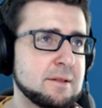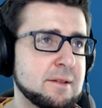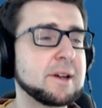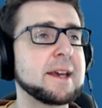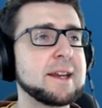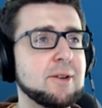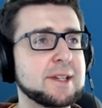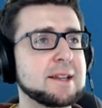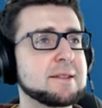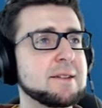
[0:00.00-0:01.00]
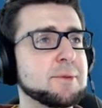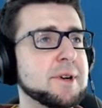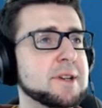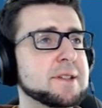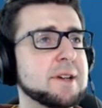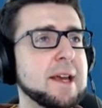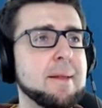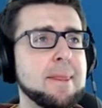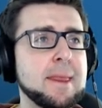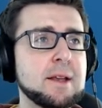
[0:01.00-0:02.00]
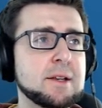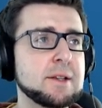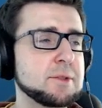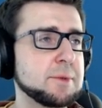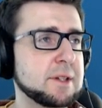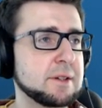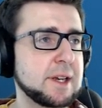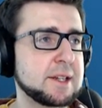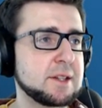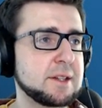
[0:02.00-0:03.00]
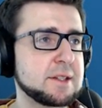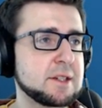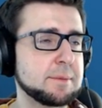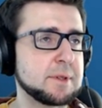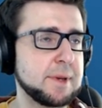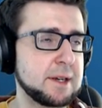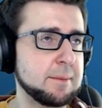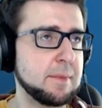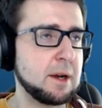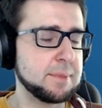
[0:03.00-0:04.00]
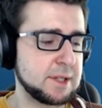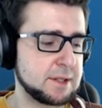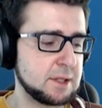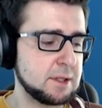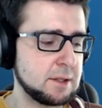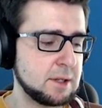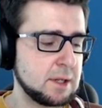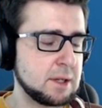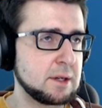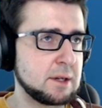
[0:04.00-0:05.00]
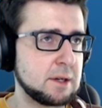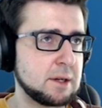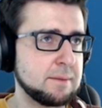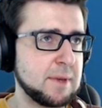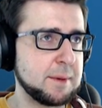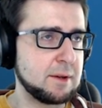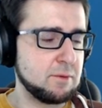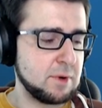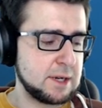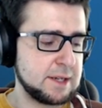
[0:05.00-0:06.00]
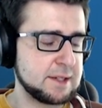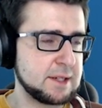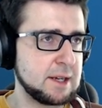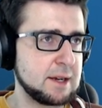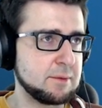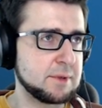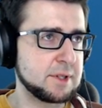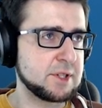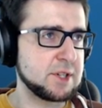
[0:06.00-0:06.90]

Okay, now it gets it works. Okay, so we're gonna get stopped by the mob. That's good. Uh, maybe one last thing I want to